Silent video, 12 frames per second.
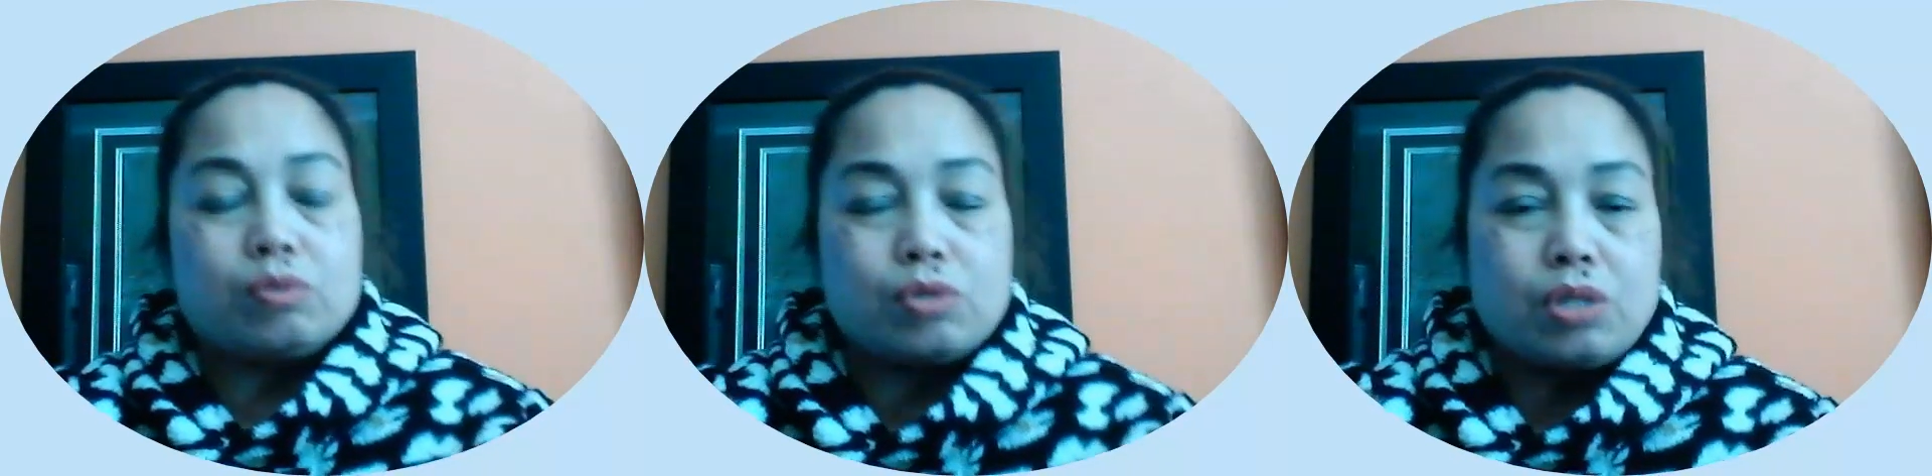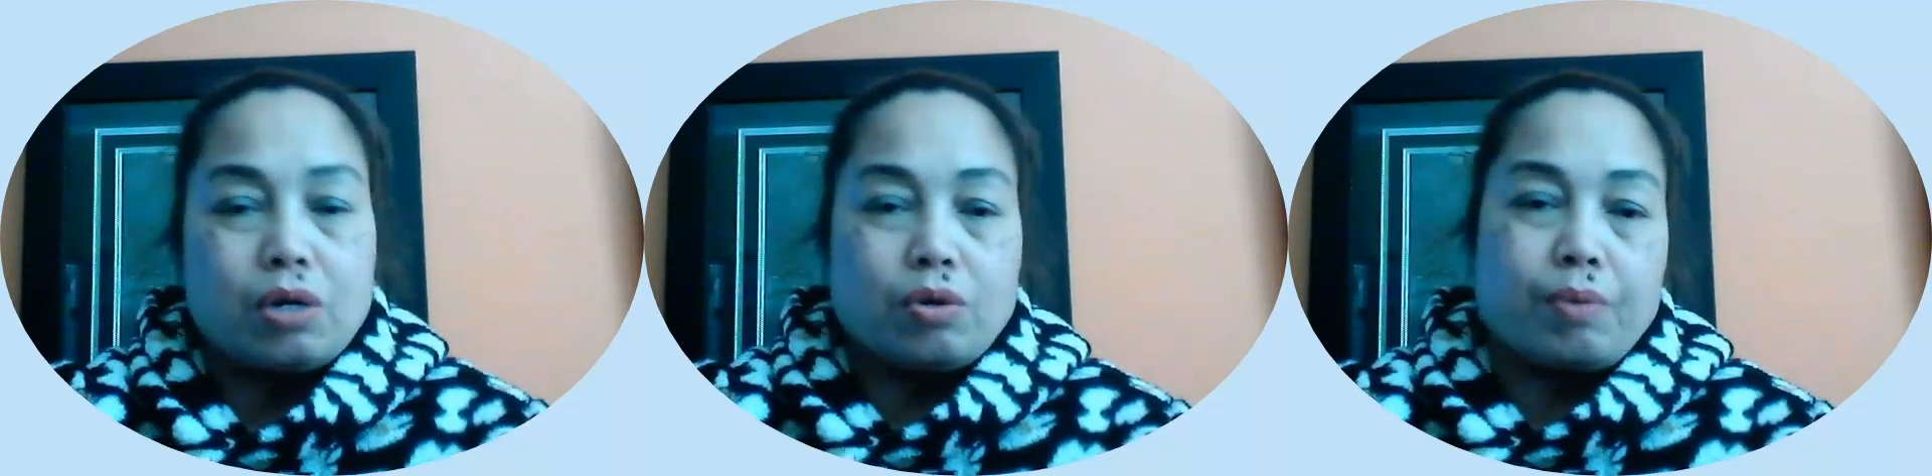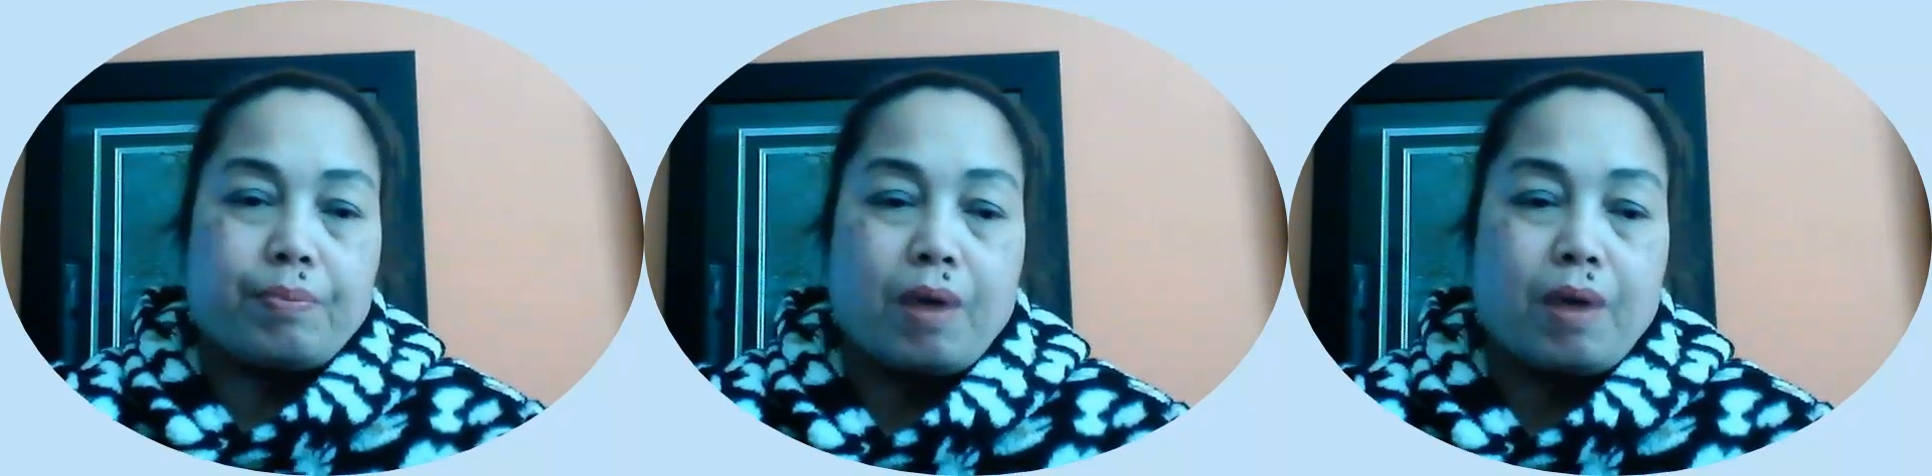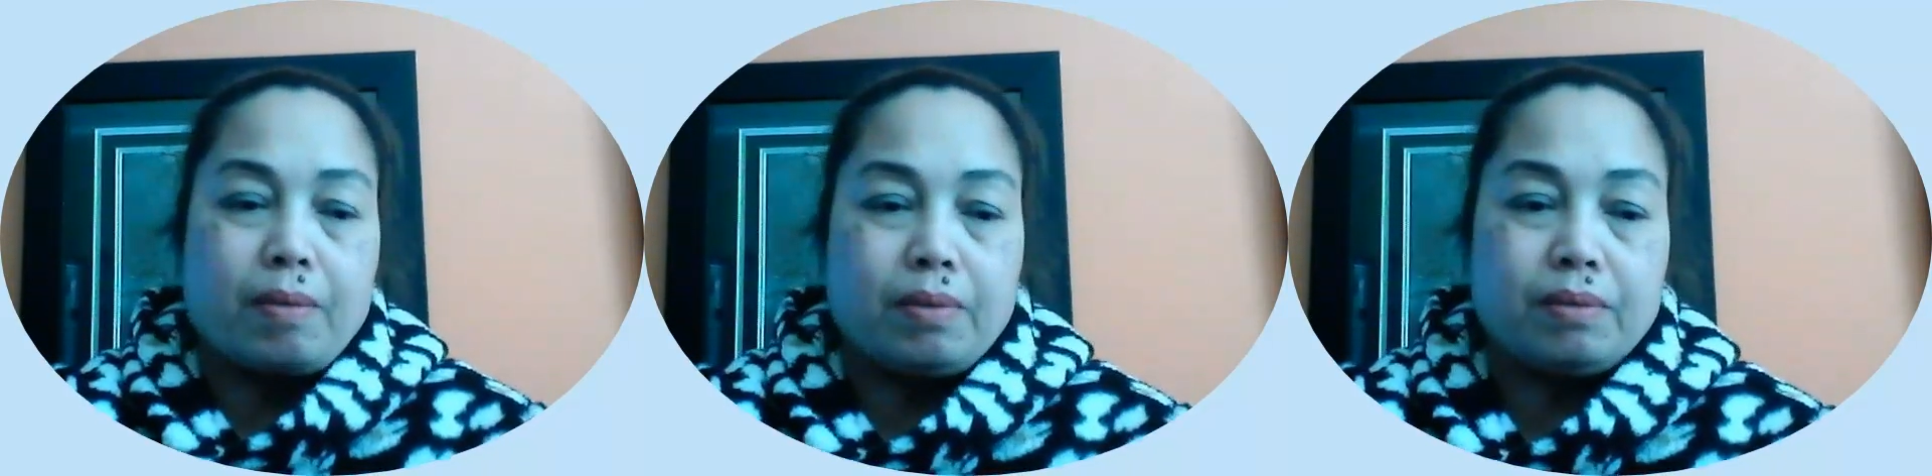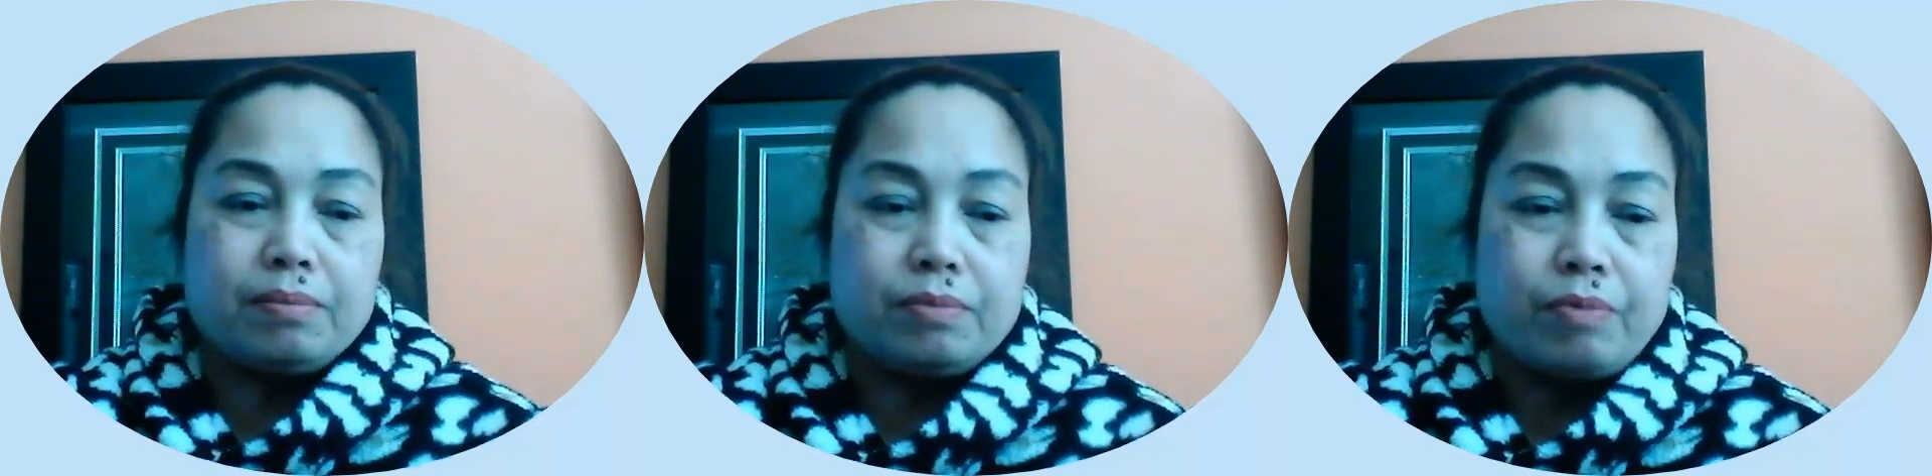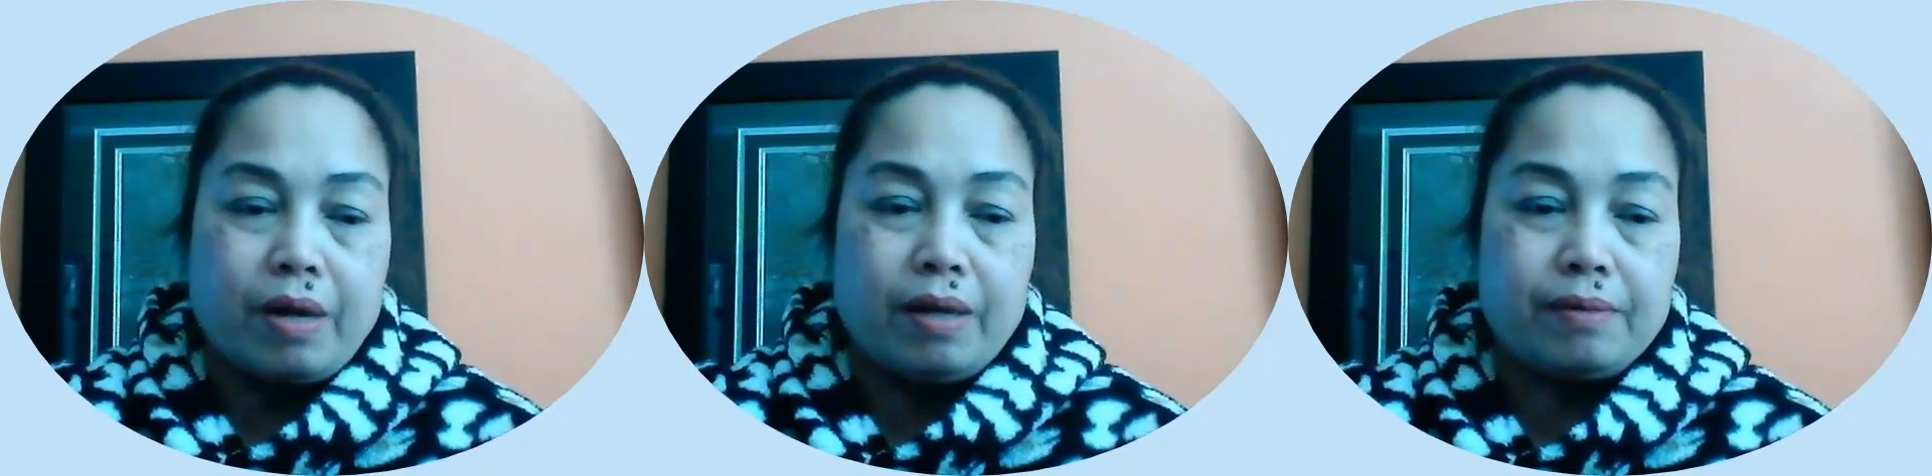to share your problem,
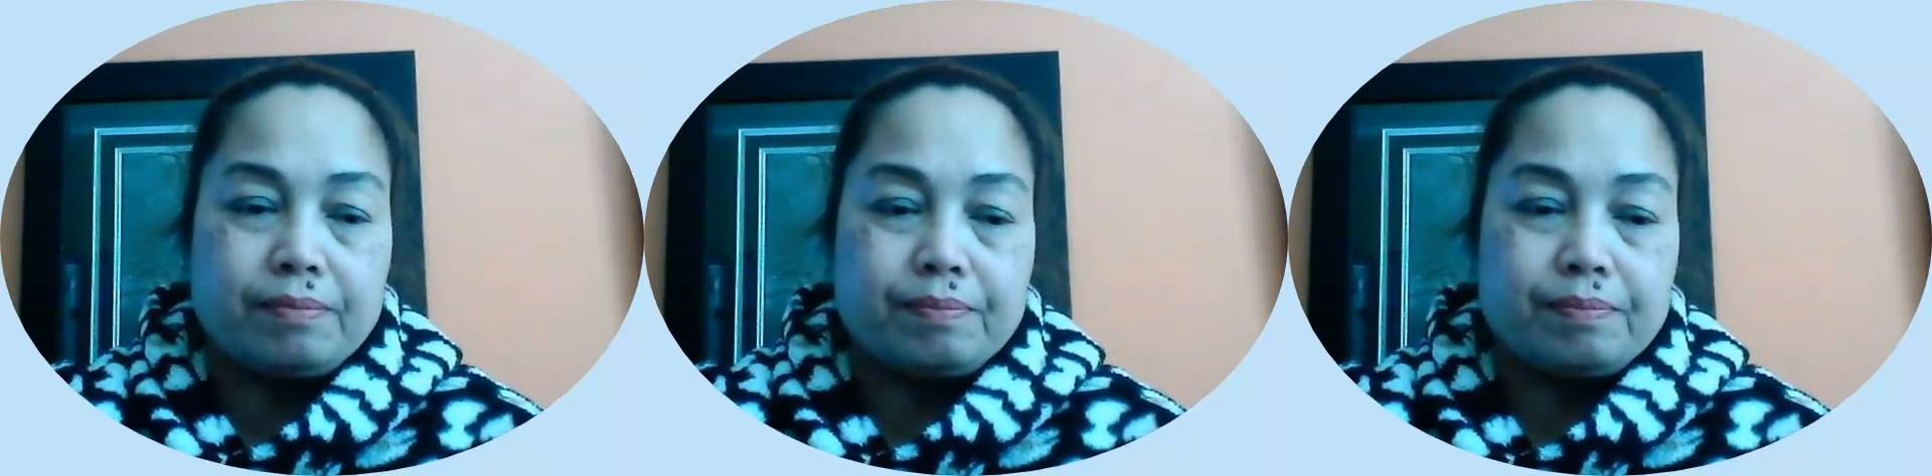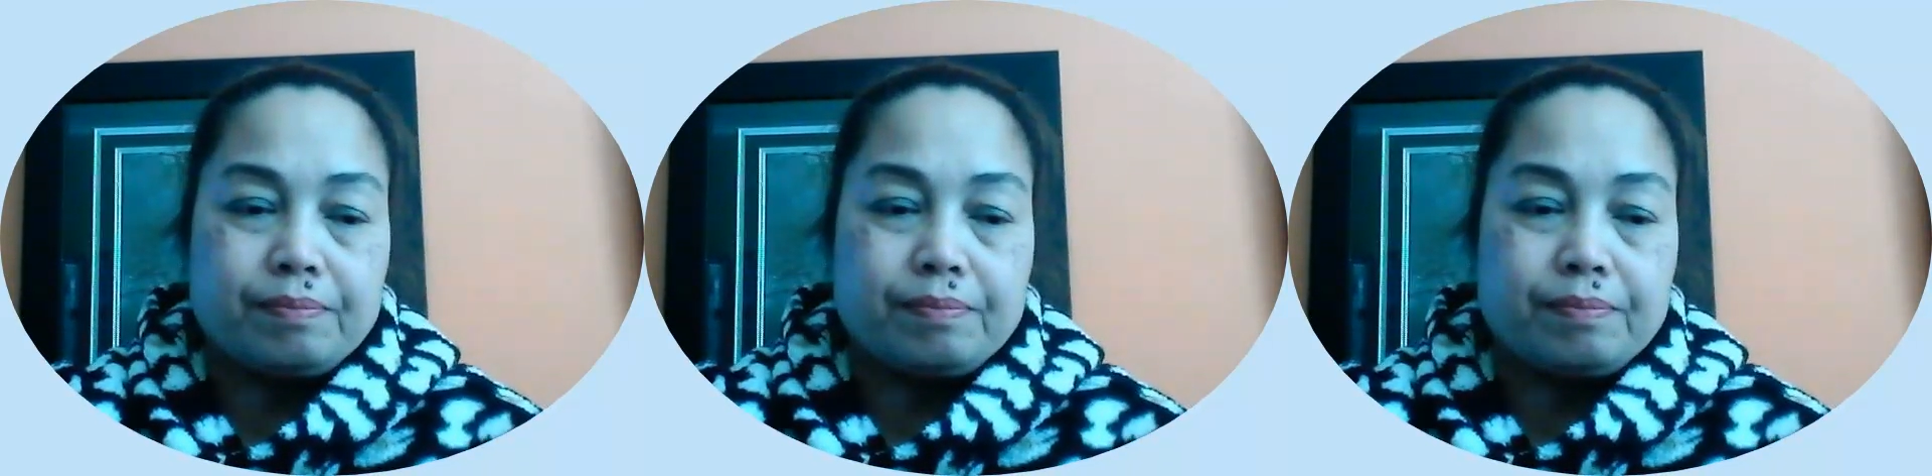right?